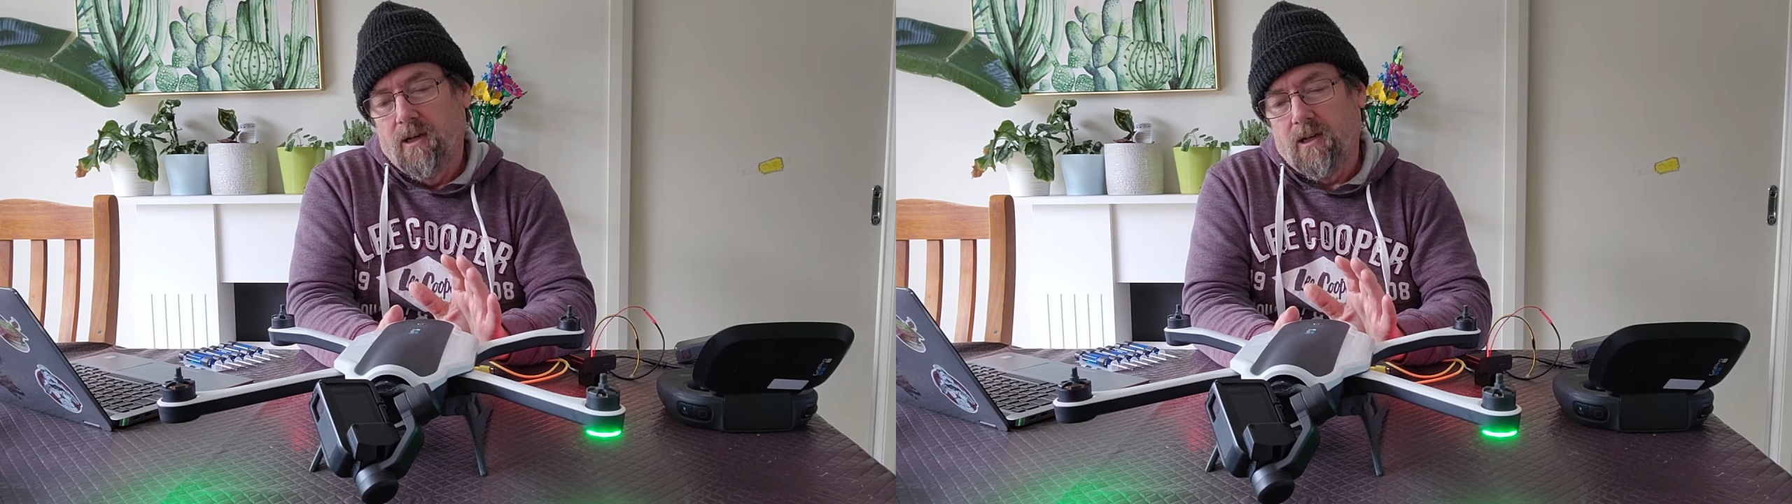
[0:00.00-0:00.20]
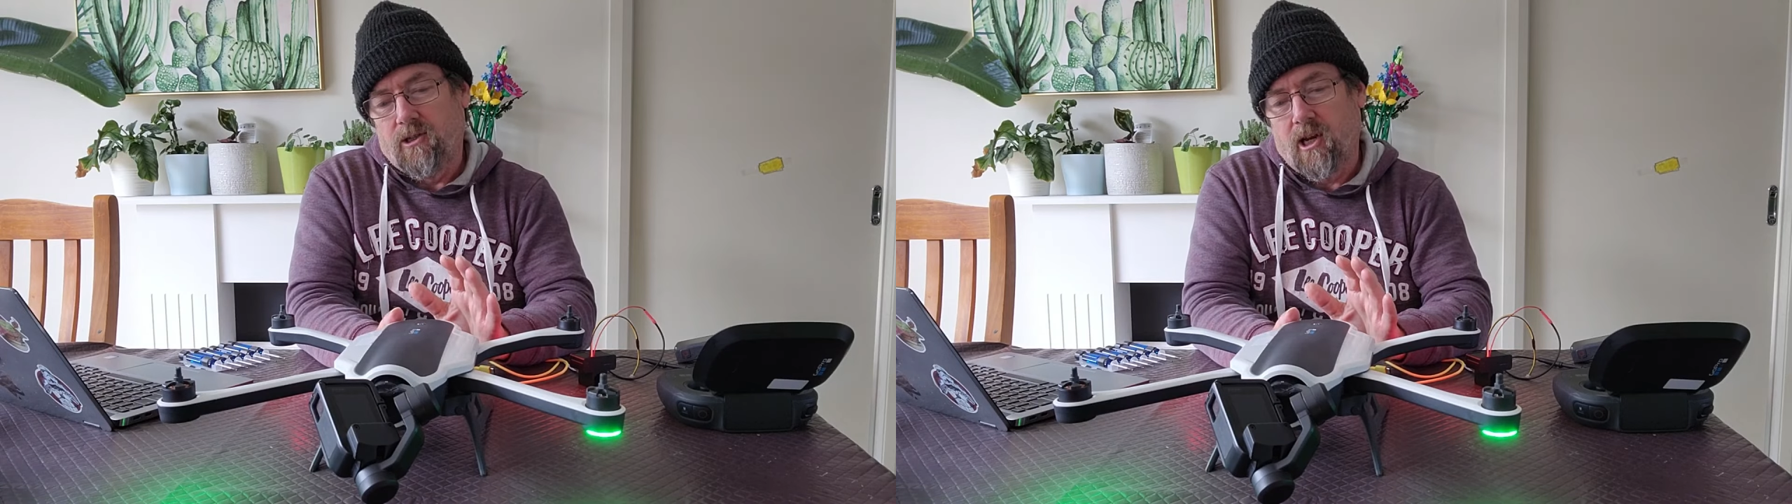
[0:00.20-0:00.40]

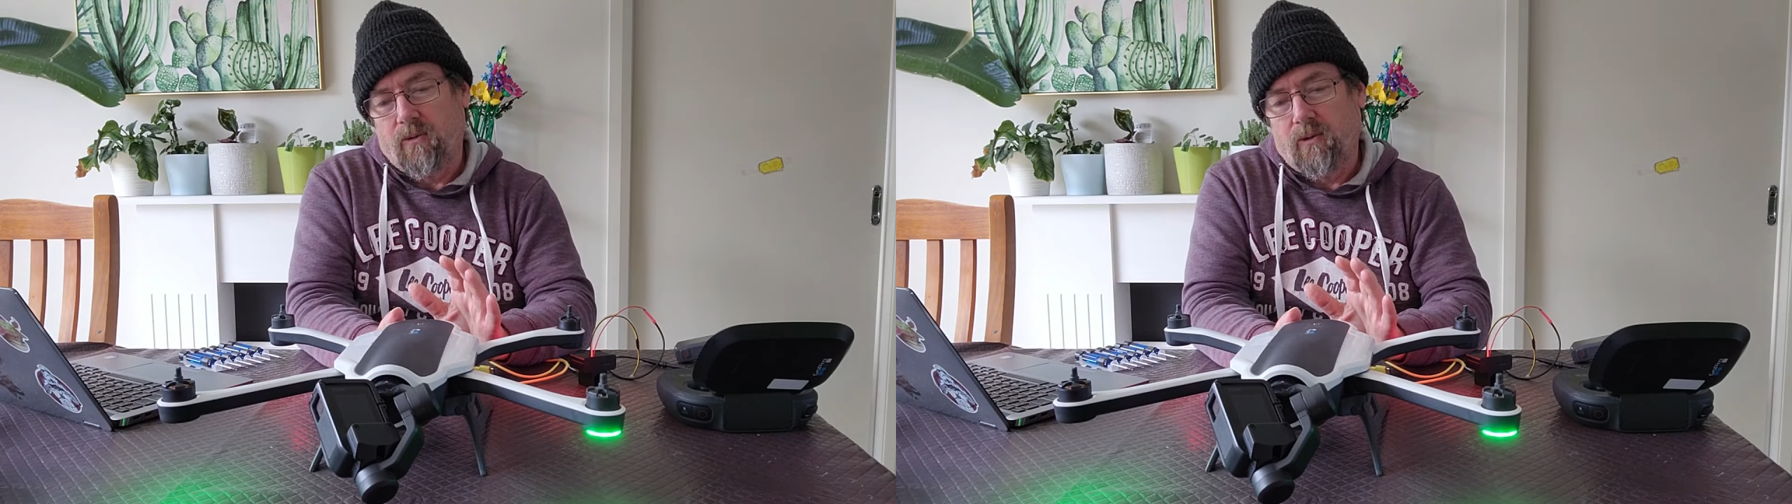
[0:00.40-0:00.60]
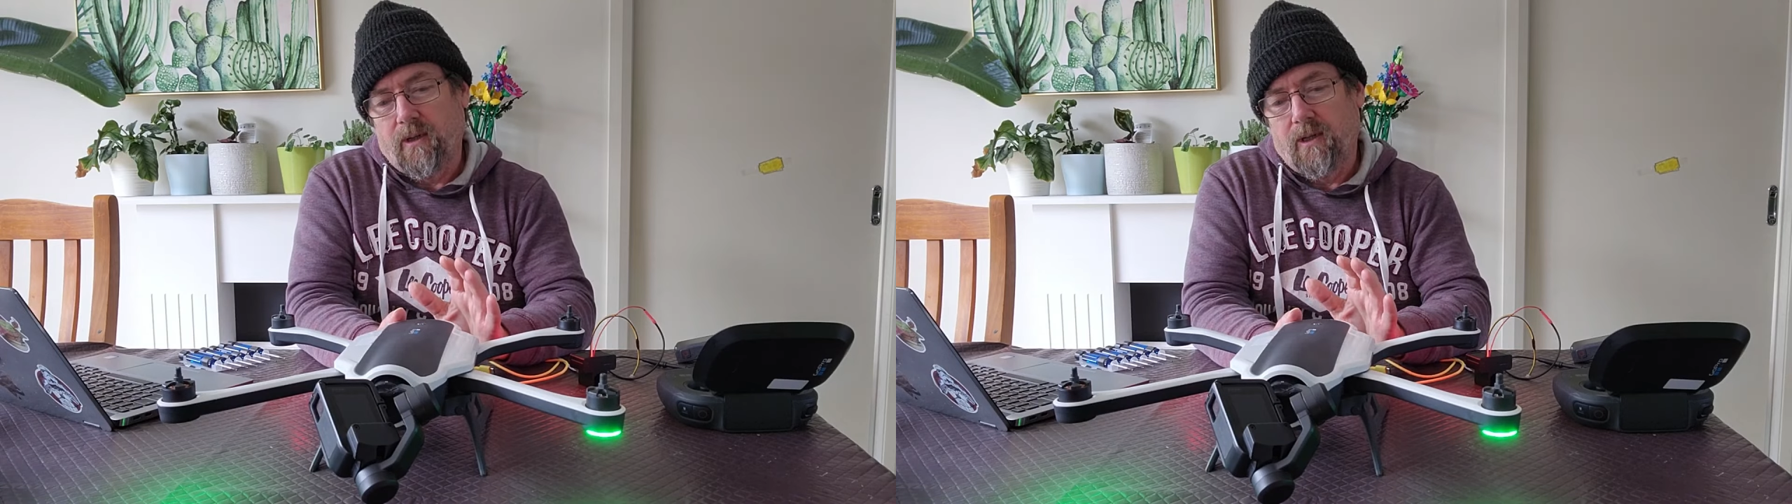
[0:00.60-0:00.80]
are
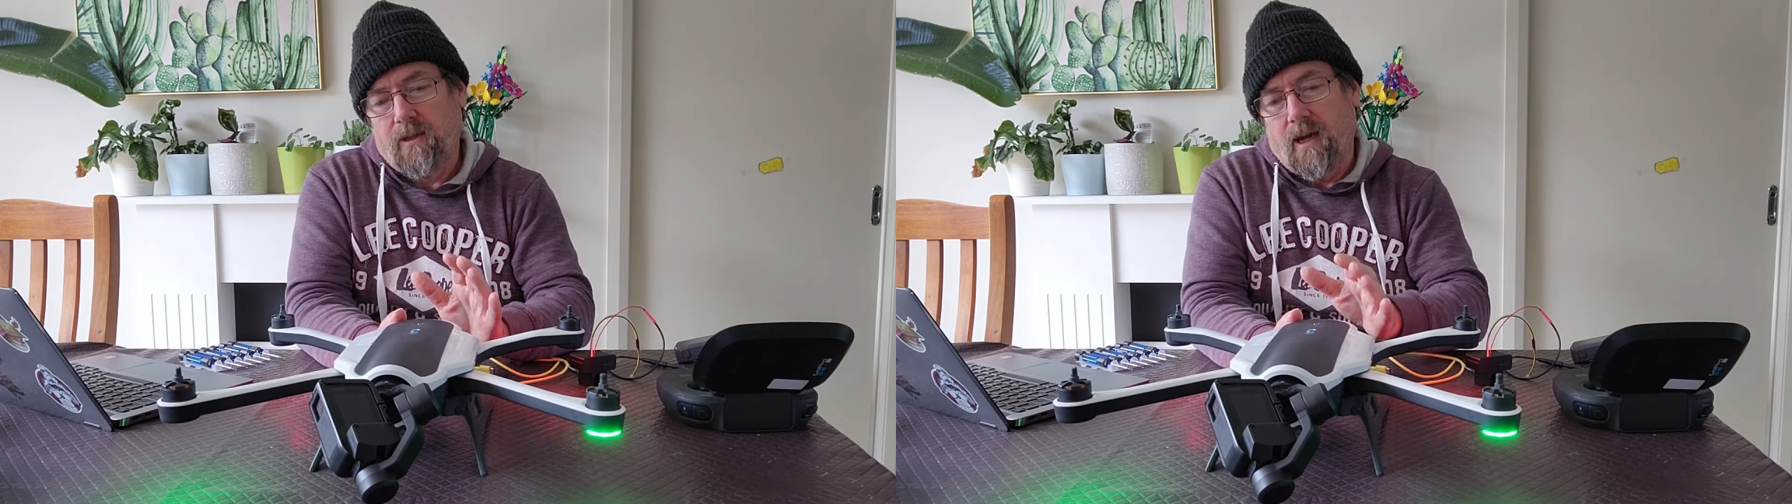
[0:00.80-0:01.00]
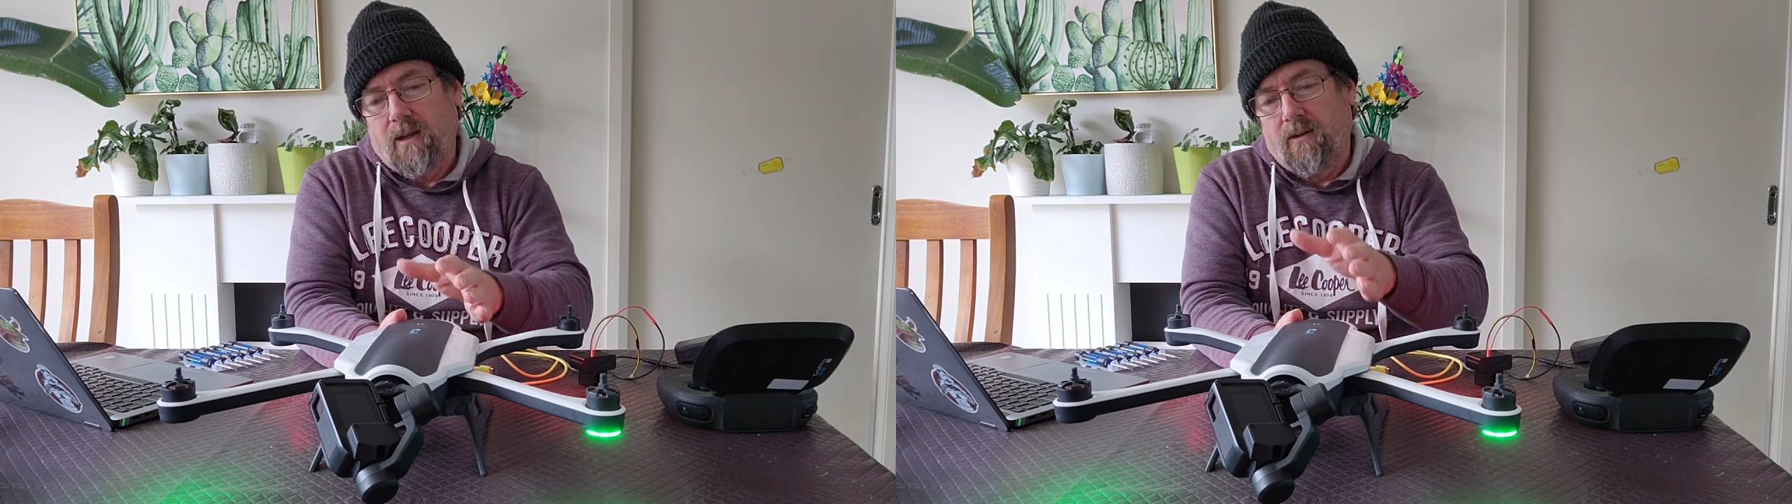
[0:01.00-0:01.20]
generally
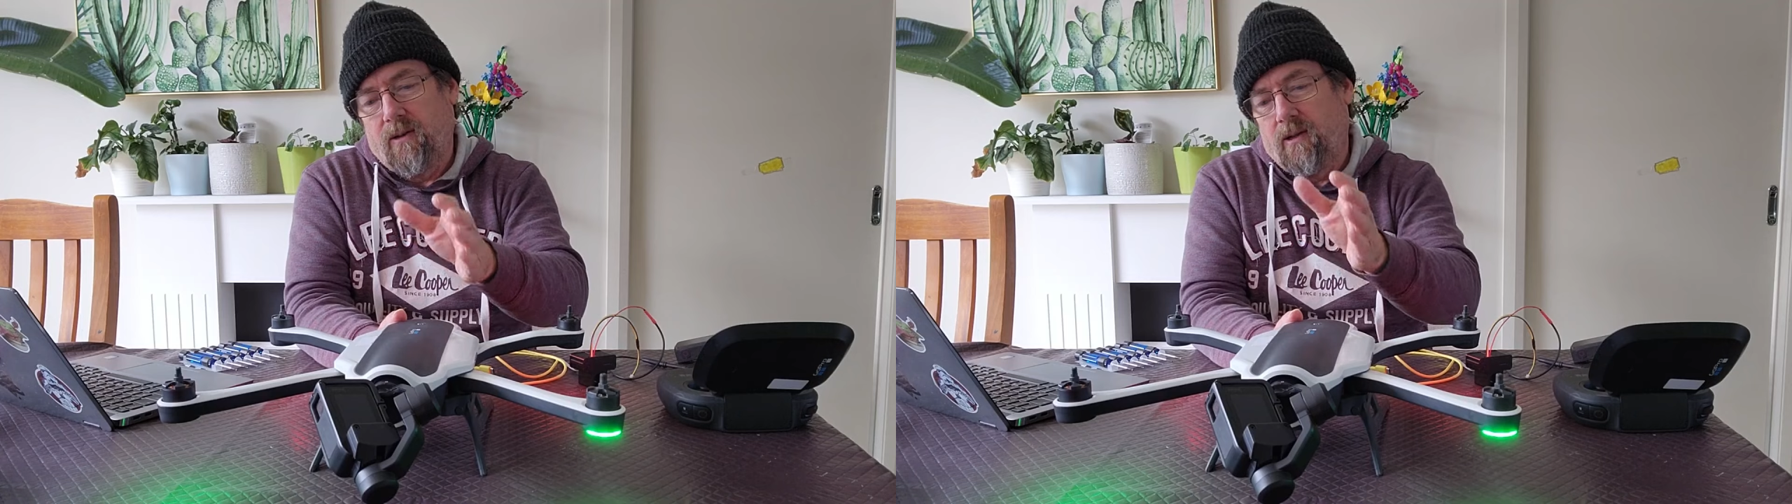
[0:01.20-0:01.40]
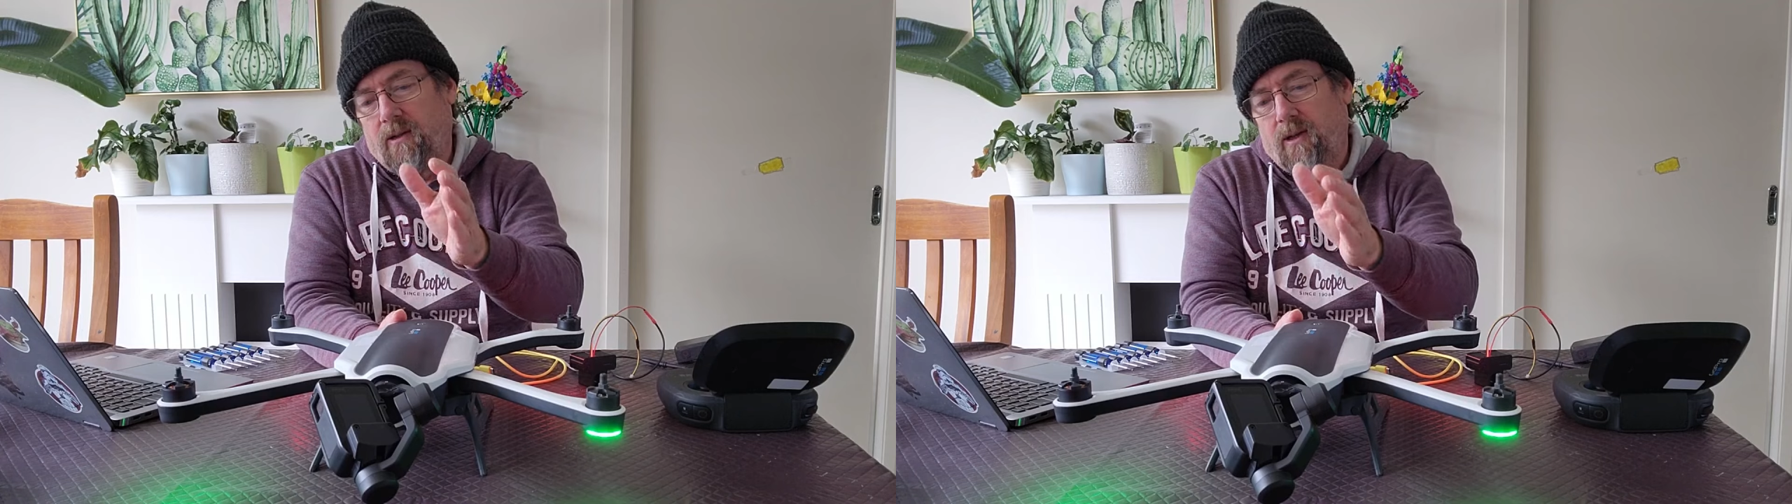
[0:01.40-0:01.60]
that the